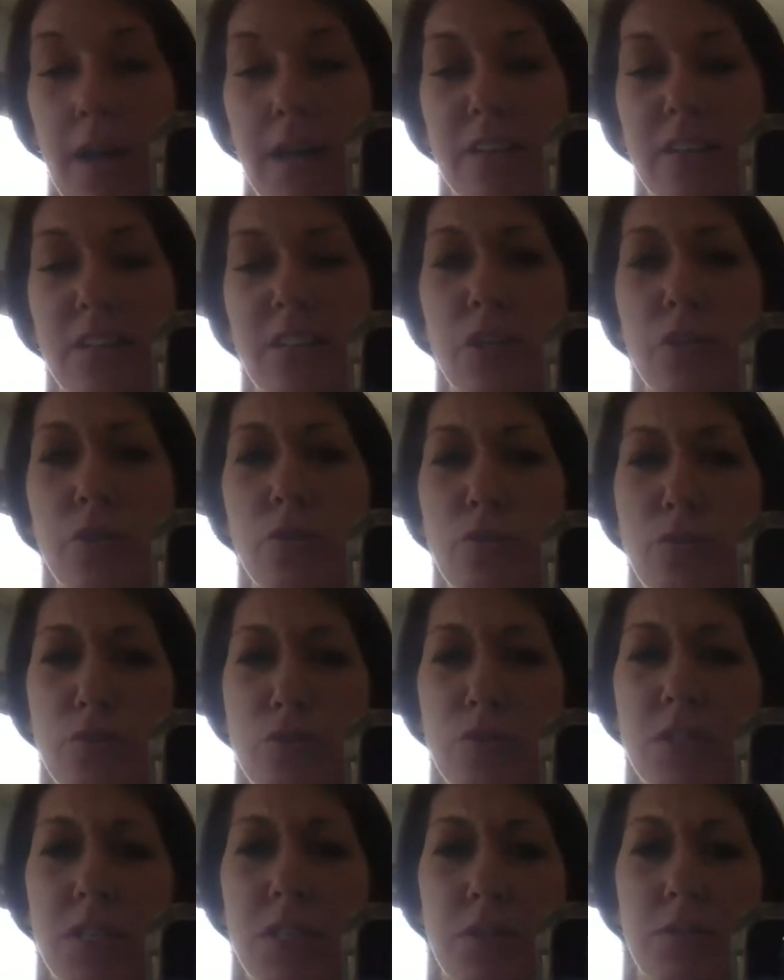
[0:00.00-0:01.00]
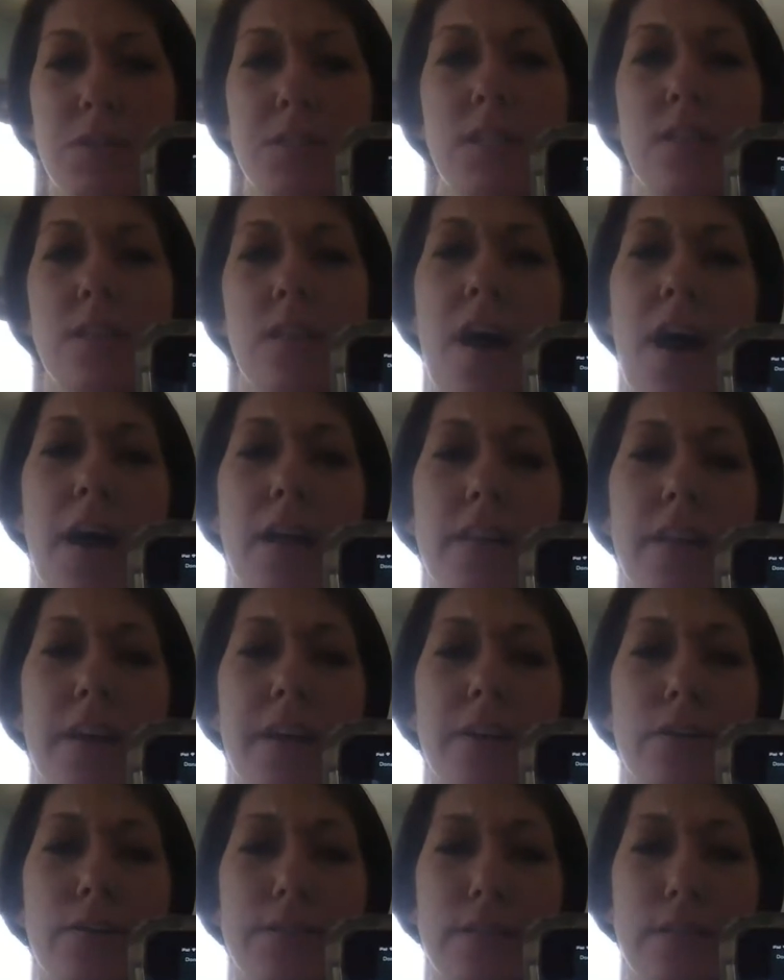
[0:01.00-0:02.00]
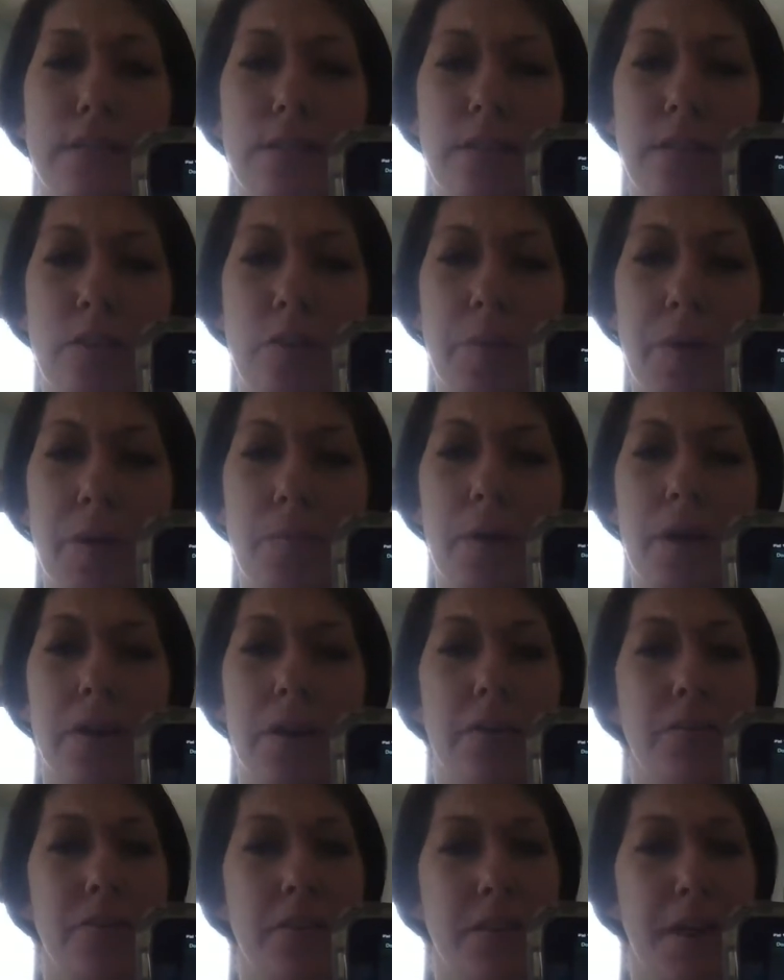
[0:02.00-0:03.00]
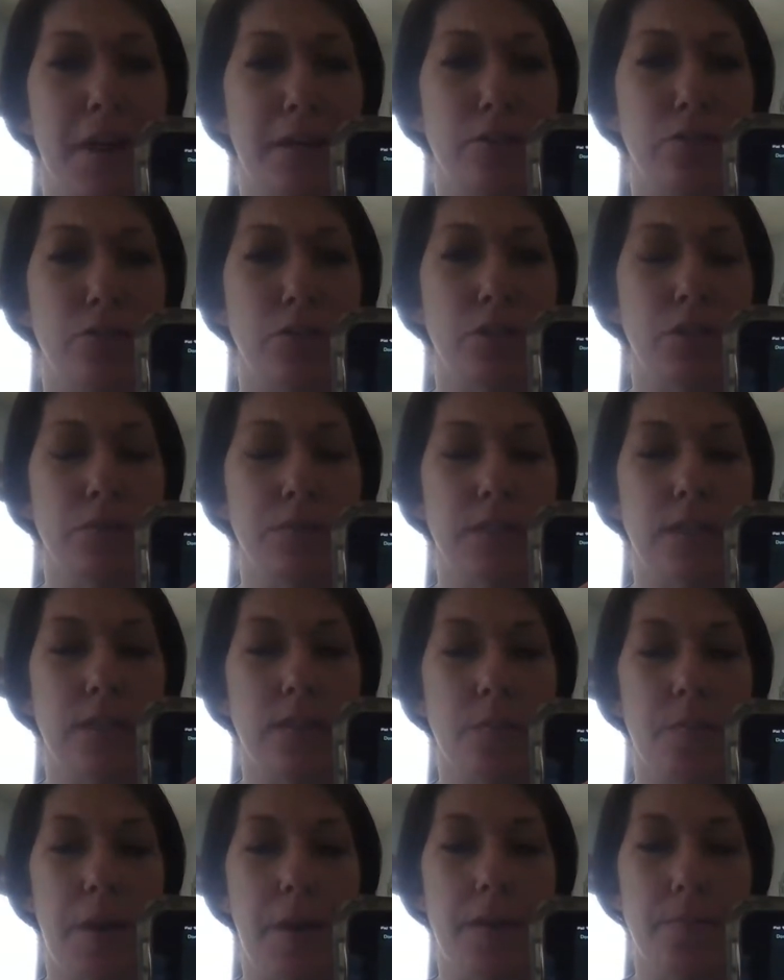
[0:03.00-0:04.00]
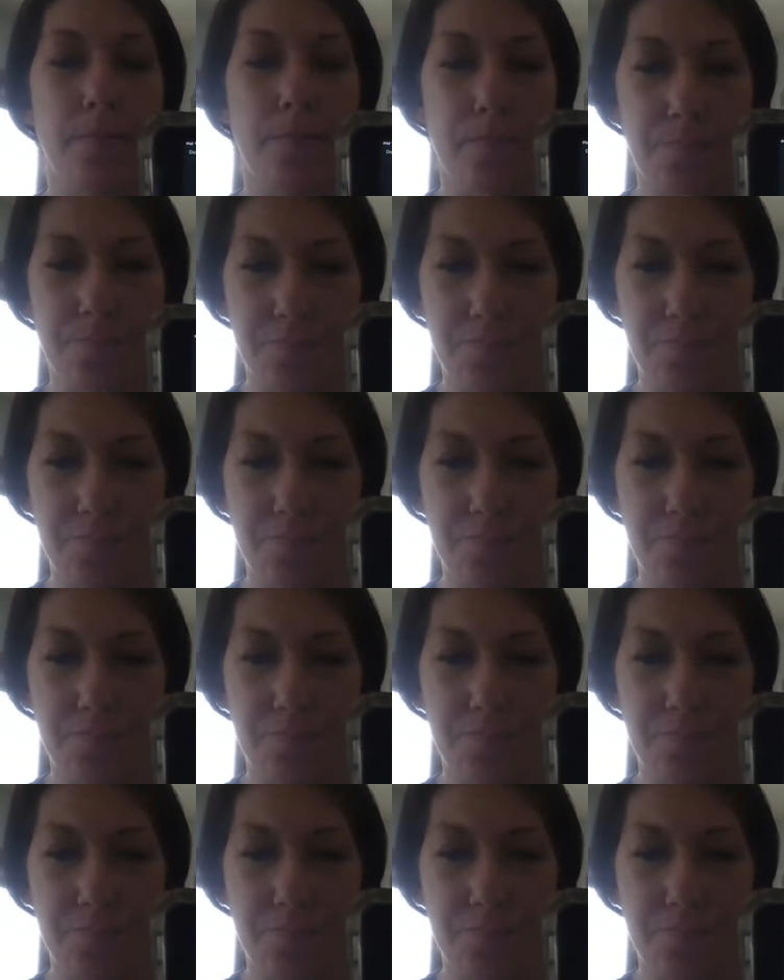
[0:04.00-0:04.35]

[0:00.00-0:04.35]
And usually using the highlighter is a little bit better than actually using the pen.